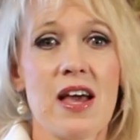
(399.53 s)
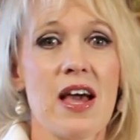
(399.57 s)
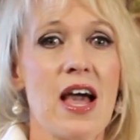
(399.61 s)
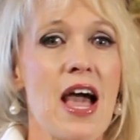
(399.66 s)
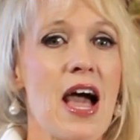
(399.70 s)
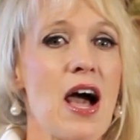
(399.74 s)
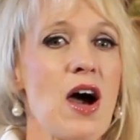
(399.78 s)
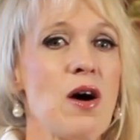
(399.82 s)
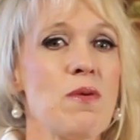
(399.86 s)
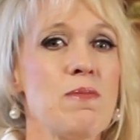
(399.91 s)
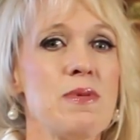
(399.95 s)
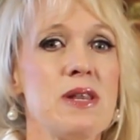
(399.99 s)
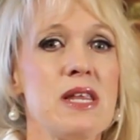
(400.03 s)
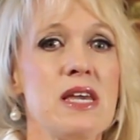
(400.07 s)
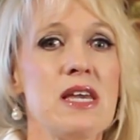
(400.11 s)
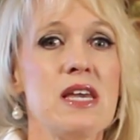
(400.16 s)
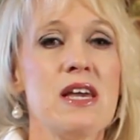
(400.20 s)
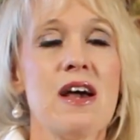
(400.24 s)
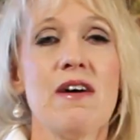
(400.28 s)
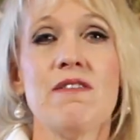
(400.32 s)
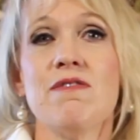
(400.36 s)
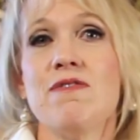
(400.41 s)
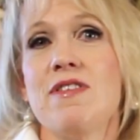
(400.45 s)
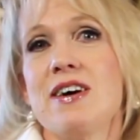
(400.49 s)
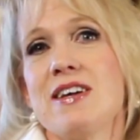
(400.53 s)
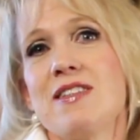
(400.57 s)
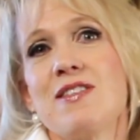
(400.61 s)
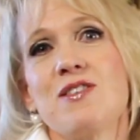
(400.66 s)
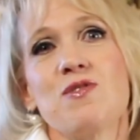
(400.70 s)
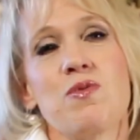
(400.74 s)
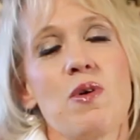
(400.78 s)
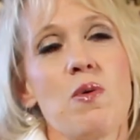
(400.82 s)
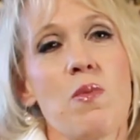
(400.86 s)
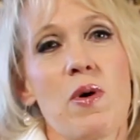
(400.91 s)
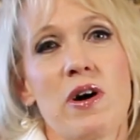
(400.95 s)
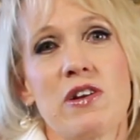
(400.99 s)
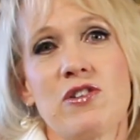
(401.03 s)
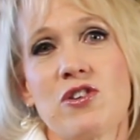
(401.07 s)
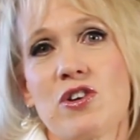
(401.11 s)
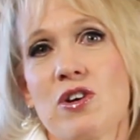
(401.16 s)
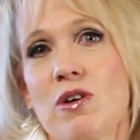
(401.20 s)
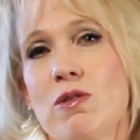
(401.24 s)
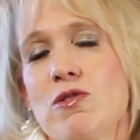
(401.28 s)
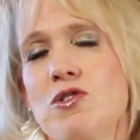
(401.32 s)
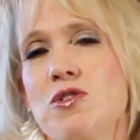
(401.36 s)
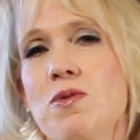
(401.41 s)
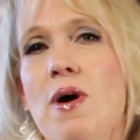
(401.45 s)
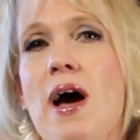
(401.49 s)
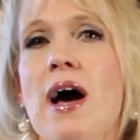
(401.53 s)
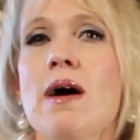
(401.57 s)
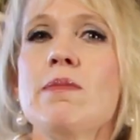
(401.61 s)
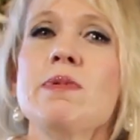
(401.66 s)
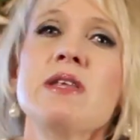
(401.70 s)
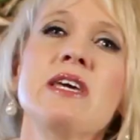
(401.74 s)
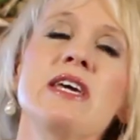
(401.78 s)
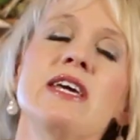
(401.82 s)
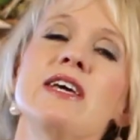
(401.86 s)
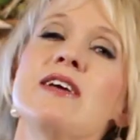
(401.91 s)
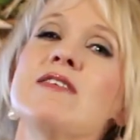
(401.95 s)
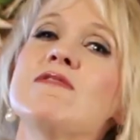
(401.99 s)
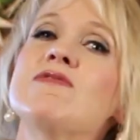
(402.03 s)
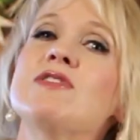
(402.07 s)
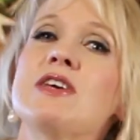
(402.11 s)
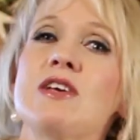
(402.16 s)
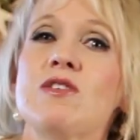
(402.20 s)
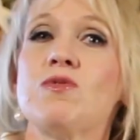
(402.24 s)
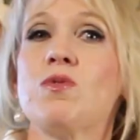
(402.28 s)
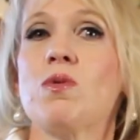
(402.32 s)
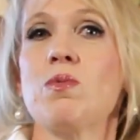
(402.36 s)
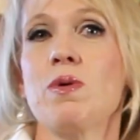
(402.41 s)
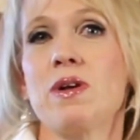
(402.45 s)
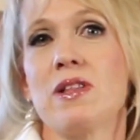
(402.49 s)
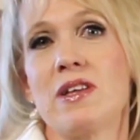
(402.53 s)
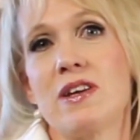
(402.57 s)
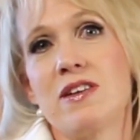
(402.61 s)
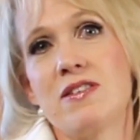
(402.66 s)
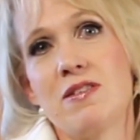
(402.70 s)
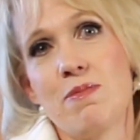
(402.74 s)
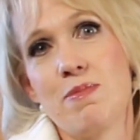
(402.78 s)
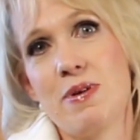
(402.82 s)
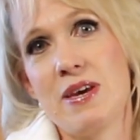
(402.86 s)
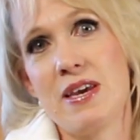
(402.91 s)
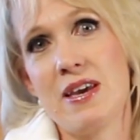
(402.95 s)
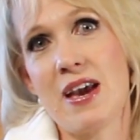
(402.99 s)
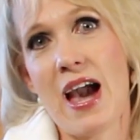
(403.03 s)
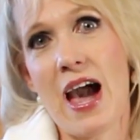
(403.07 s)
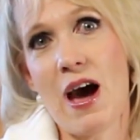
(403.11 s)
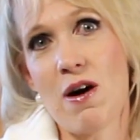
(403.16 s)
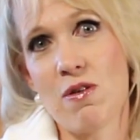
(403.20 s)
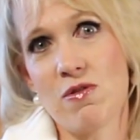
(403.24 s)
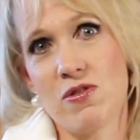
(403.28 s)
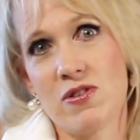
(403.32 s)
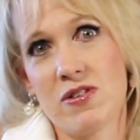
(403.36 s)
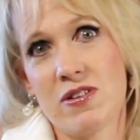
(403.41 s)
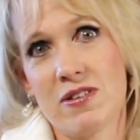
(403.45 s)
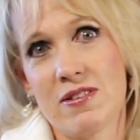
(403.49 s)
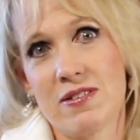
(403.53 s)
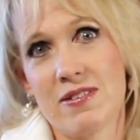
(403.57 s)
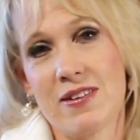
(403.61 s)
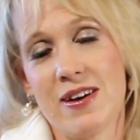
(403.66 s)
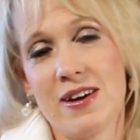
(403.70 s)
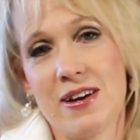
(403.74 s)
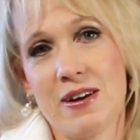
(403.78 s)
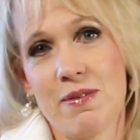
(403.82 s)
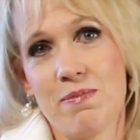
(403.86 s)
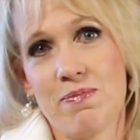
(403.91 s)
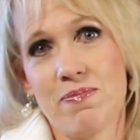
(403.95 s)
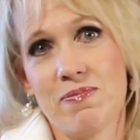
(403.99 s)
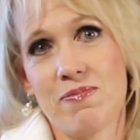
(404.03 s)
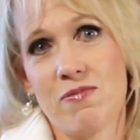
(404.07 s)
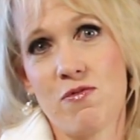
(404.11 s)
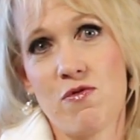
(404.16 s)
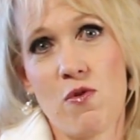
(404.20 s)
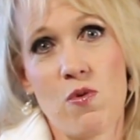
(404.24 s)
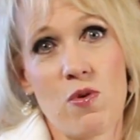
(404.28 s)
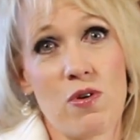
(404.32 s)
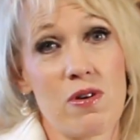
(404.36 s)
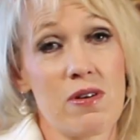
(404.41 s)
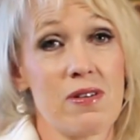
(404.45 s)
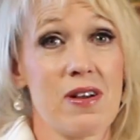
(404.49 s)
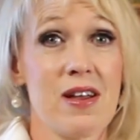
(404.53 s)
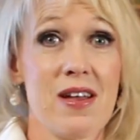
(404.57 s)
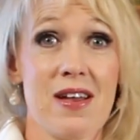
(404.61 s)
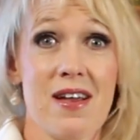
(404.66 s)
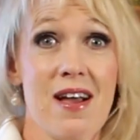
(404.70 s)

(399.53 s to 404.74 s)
how many events we want to go to, how many evenings we're willing to be out for.